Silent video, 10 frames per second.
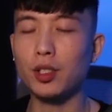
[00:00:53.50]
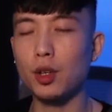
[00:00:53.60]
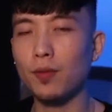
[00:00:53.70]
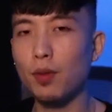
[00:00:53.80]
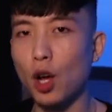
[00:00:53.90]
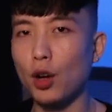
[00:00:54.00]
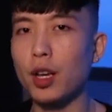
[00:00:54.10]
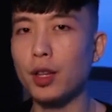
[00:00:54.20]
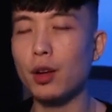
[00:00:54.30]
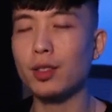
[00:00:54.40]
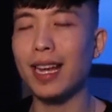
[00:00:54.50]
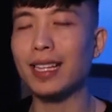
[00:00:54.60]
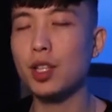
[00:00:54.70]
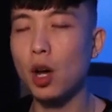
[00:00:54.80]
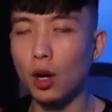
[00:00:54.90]
you've learned there's a
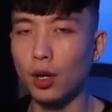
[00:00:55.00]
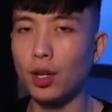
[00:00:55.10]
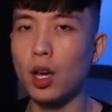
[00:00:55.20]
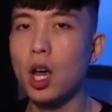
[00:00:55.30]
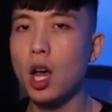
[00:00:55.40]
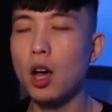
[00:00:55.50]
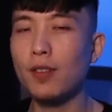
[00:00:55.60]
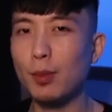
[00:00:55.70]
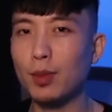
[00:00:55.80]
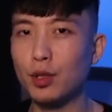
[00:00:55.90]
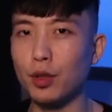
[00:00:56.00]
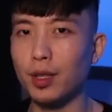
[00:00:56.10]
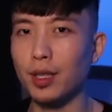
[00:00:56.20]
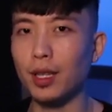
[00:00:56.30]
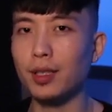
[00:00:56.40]
ton of
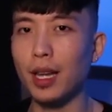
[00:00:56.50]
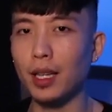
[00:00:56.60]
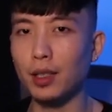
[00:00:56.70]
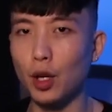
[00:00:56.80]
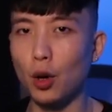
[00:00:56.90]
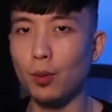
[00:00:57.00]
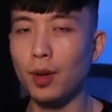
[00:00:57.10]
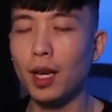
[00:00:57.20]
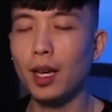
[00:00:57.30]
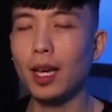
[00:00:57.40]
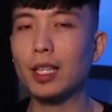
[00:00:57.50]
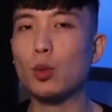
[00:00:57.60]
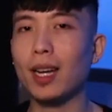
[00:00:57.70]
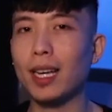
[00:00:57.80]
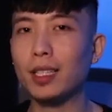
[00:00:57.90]
opportunities in Go, and you
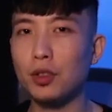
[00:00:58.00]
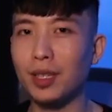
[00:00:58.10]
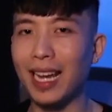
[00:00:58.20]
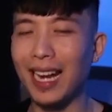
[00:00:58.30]
would like to get